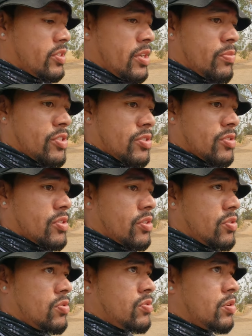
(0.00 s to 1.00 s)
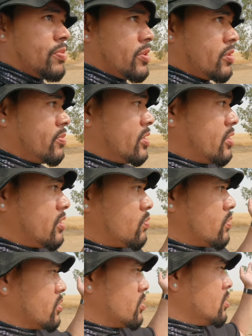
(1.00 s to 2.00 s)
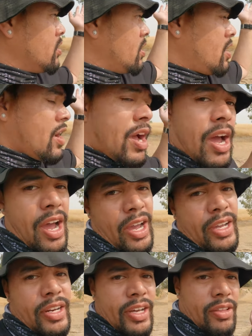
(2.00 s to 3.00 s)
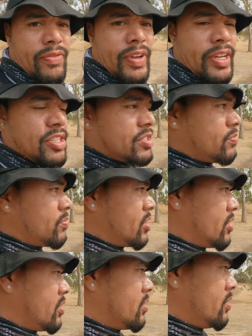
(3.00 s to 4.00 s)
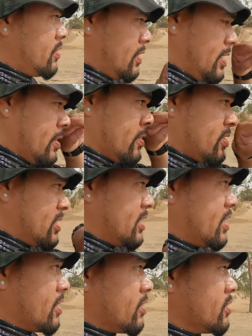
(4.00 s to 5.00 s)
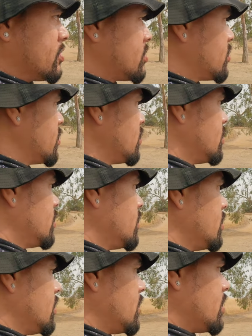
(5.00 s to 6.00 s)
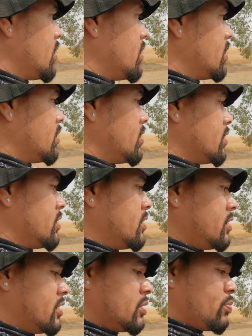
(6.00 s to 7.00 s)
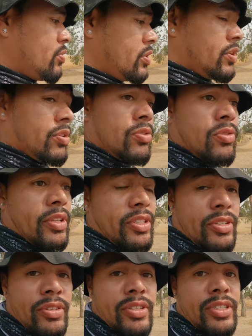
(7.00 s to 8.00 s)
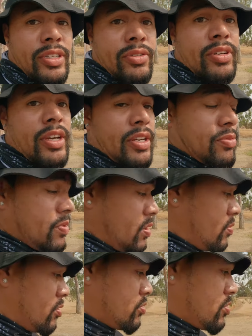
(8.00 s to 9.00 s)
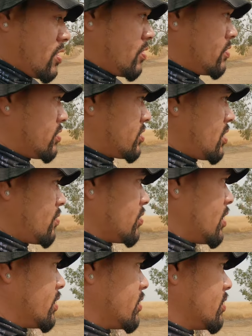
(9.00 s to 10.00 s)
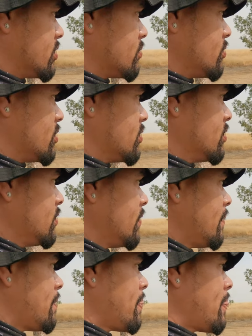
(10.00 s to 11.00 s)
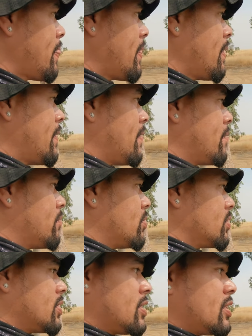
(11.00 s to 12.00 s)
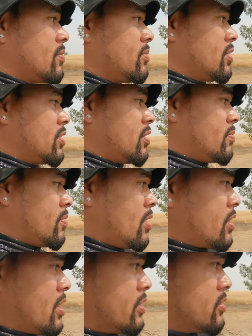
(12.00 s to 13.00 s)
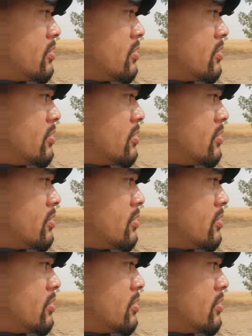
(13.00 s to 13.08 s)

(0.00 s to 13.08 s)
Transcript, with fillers: temperatures are cool up here because we're high in elevation, man, near the Sierras. And uh, it's pretty cool that you can still catch rainbow trout in the summer like this, man. But yeah, man, I'm, i got